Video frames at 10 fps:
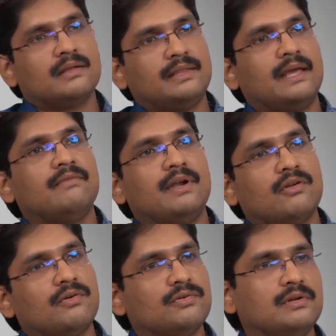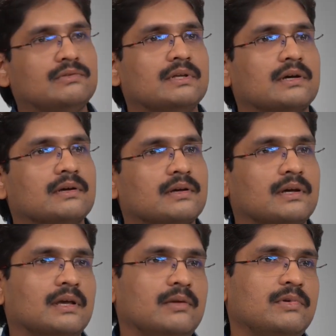Then went on to do the
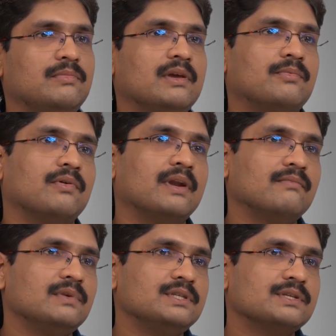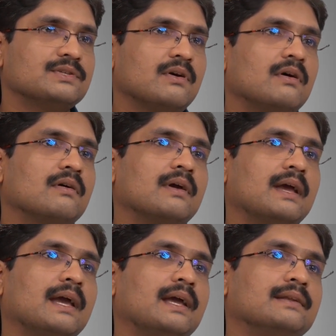EPBA program with Jigsaw.
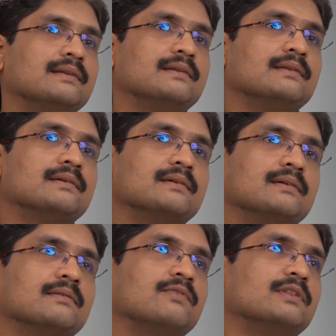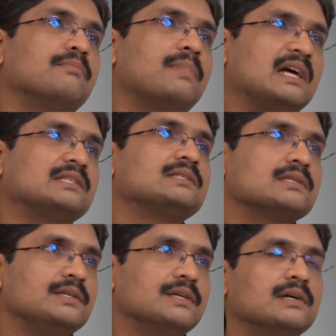And for the past
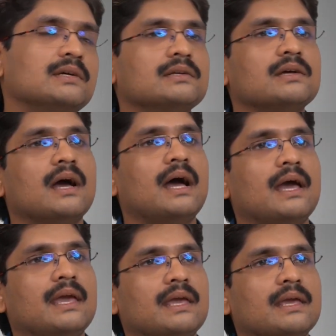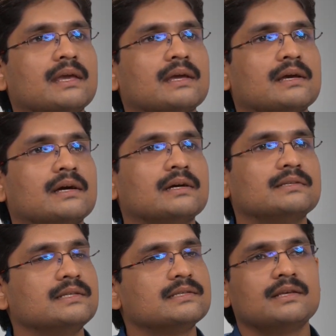year, I
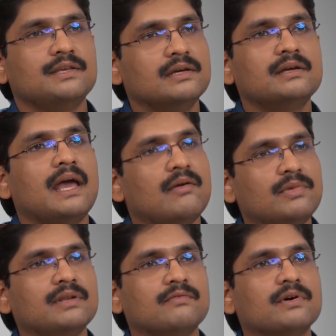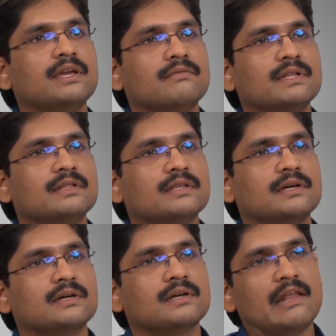have been working with
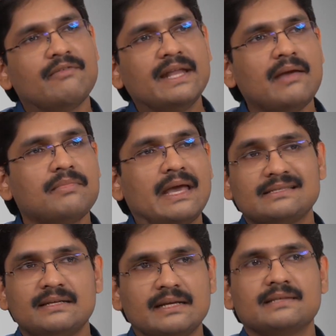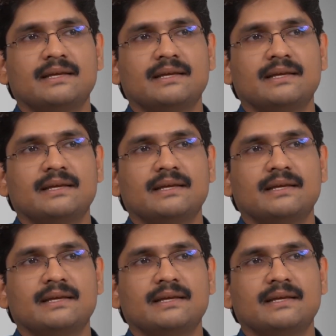CleverTap as a data